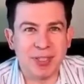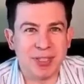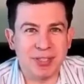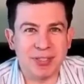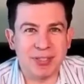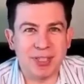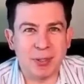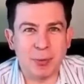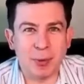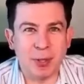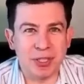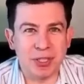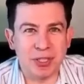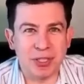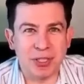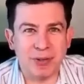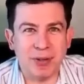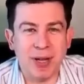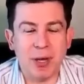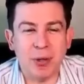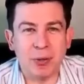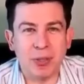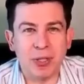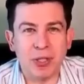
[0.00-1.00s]
just a question of
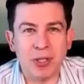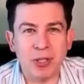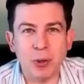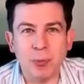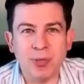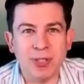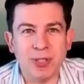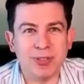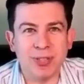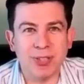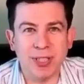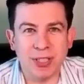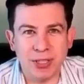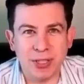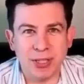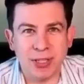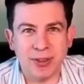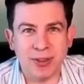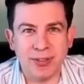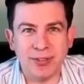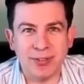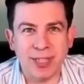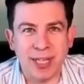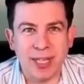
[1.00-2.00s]
how human centric
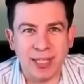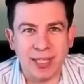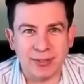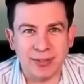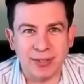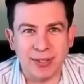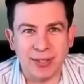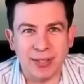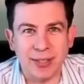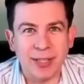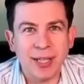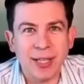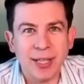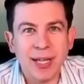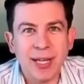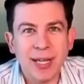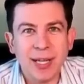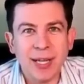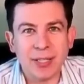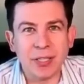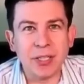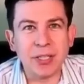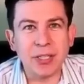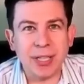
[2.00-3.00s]
these cats are.
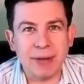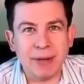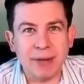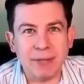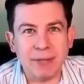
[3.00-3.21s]
You yeah, have yeah.